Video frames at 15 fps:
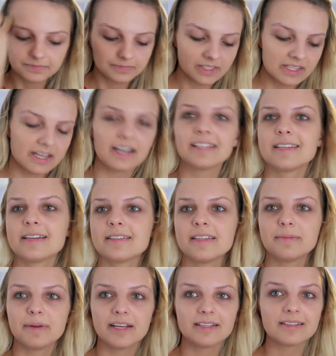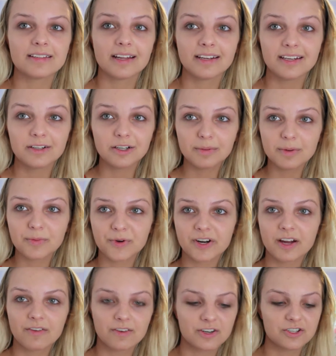And then as I see places that need a little bit more
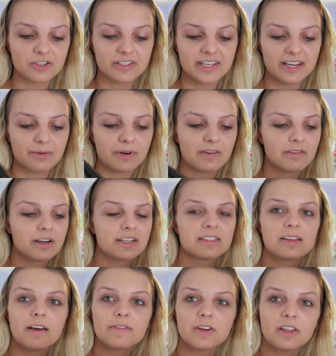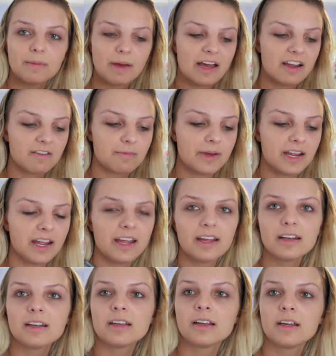coverage, I'll take whatever is left on the back of my
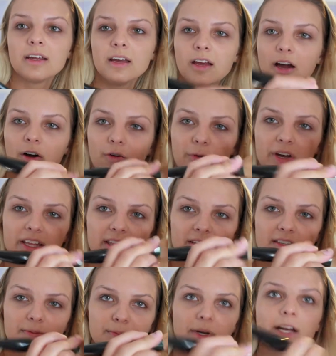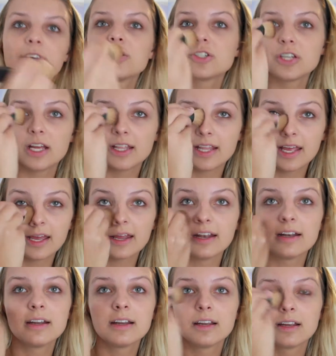hand with this brush and
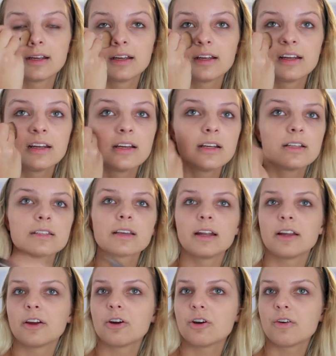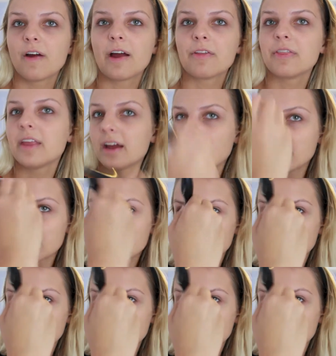then just kind of go around there.